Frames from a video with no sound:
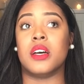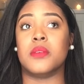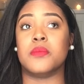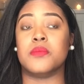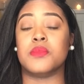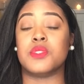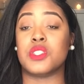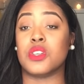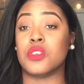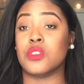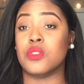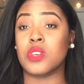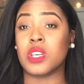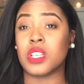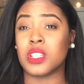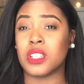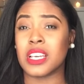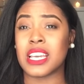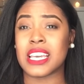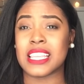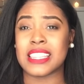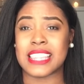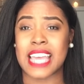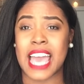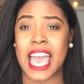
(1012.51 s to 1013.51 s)
So you can look
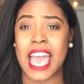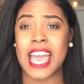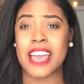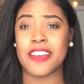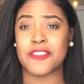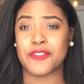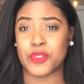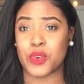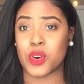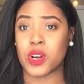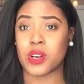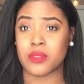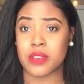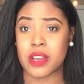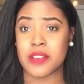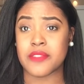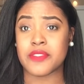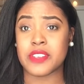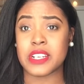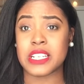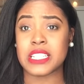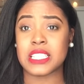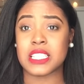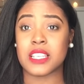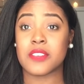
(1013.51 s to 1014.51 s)
at that for a
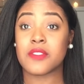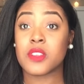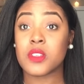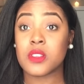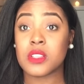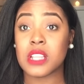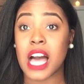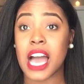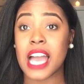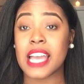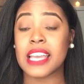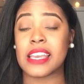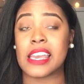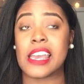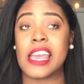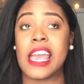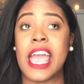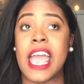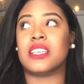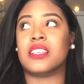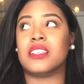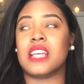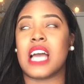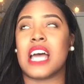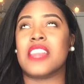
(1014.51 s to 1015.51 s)
reference if you like.
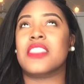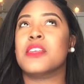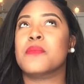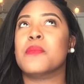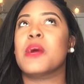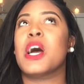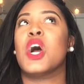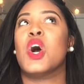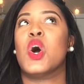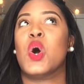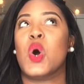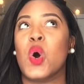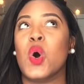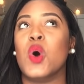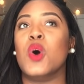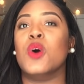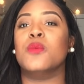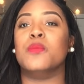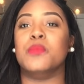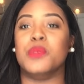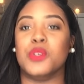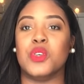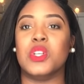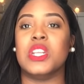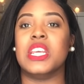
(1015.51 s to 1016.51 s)
I think my whole
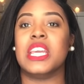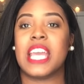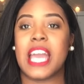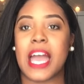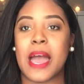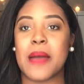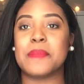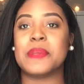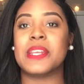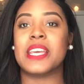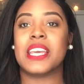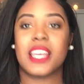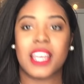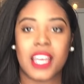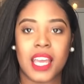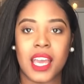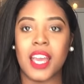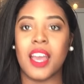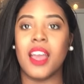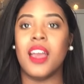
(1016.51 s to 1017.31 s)
beauty cabinet